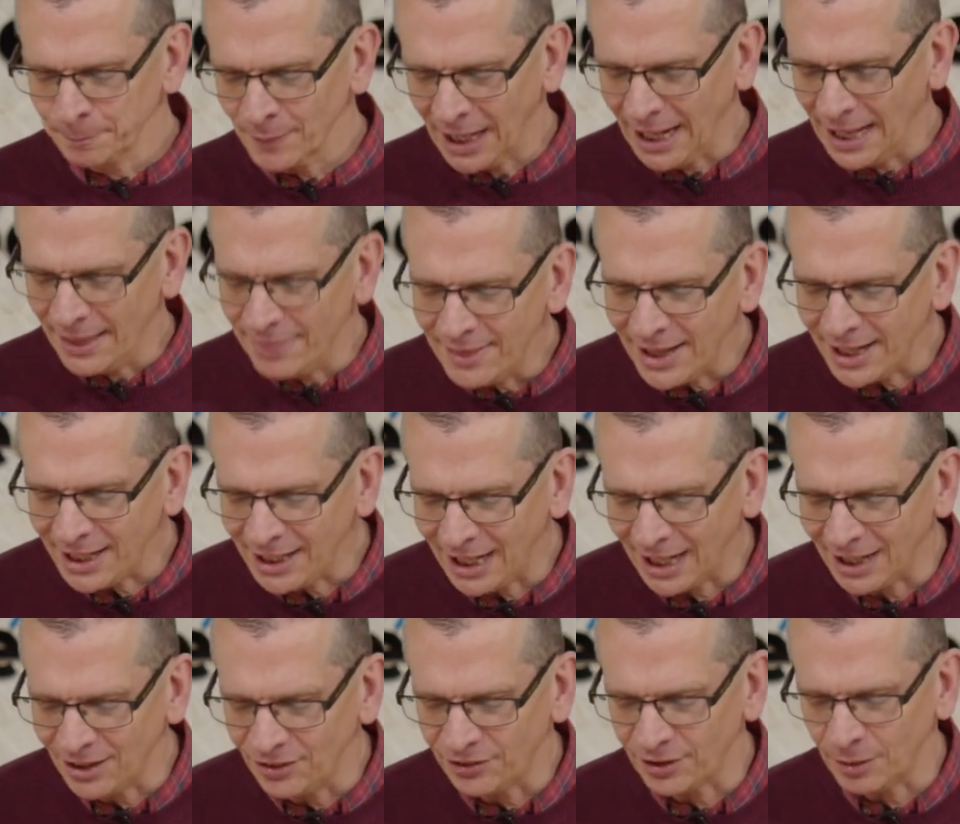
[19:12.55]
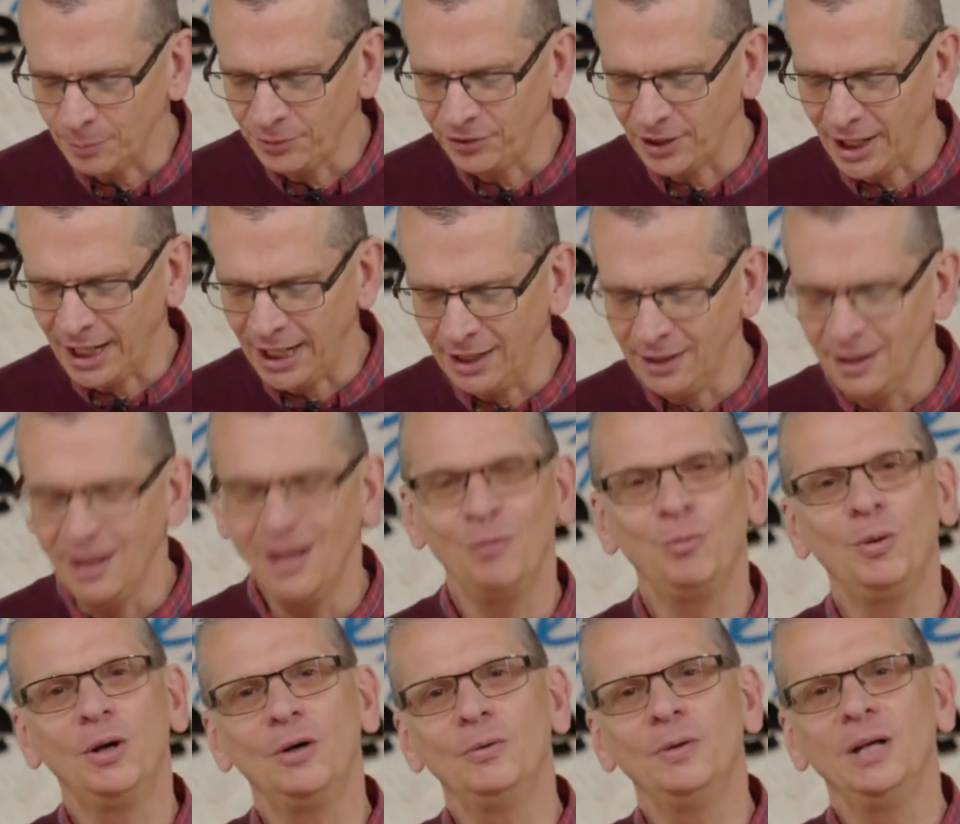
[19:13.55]
And then he ends up saying,
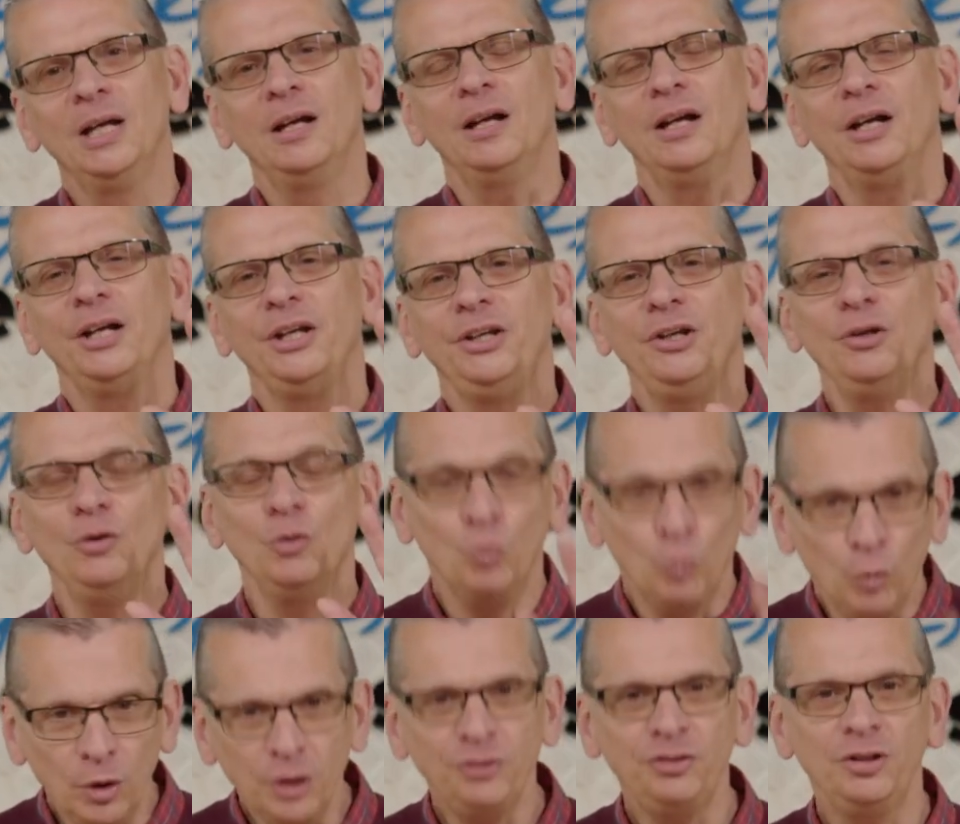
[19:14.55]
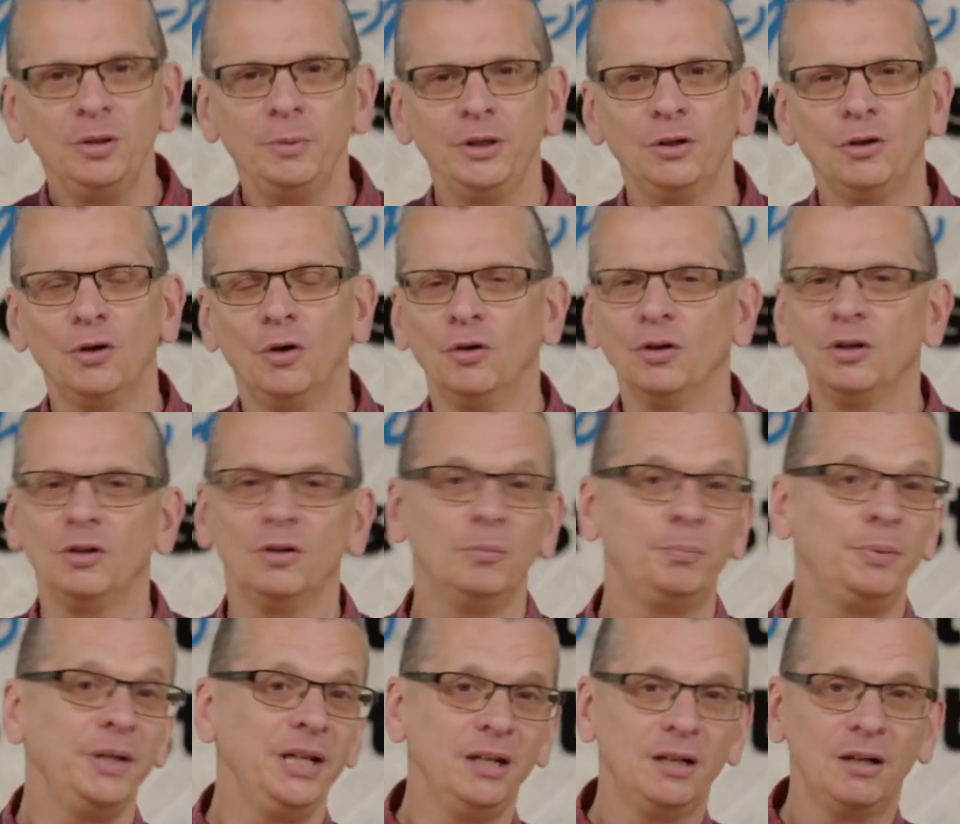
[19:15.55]
well, you can worship your God,
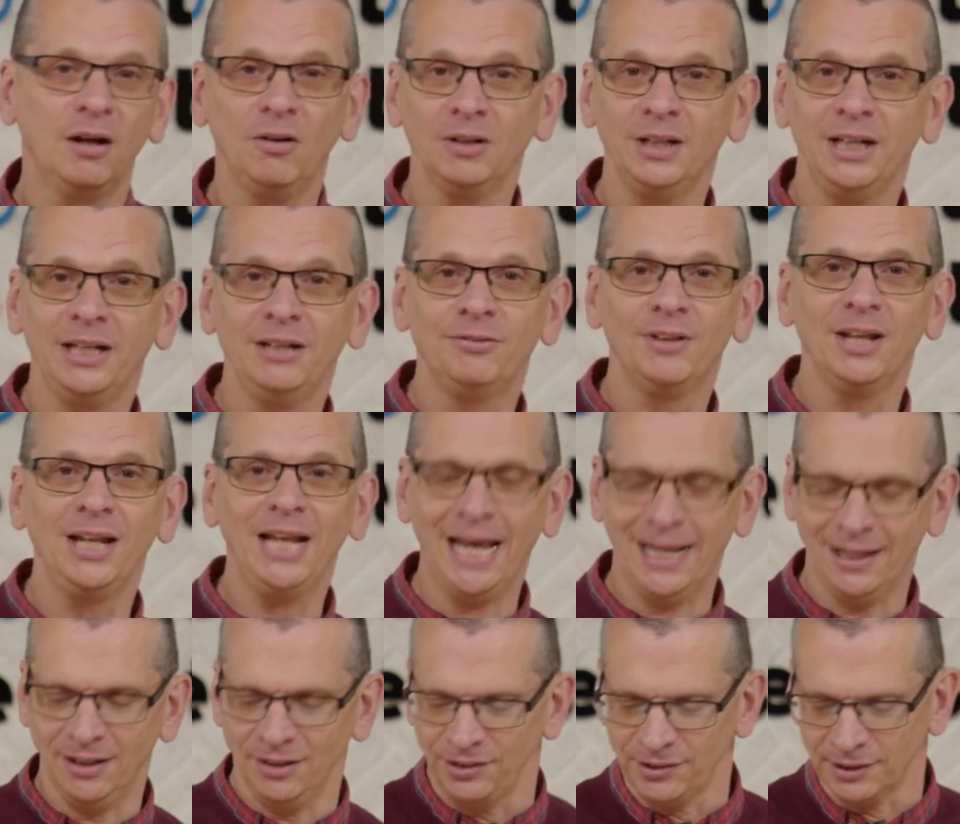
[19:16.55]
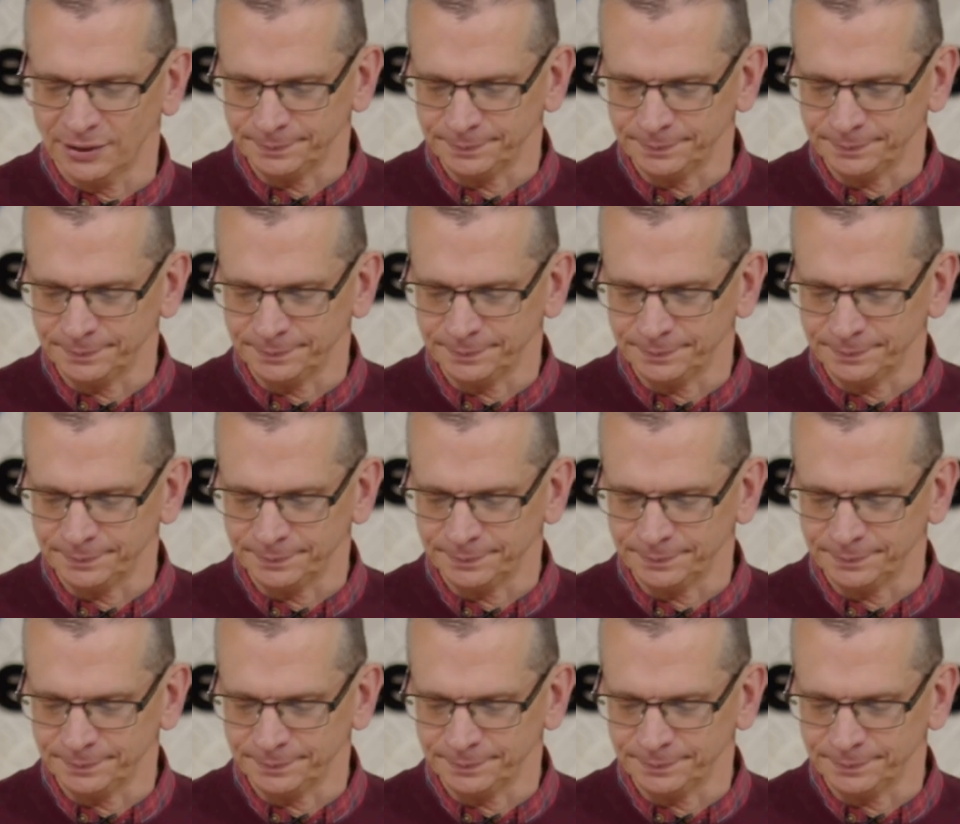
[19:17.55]
but you can't leave the land.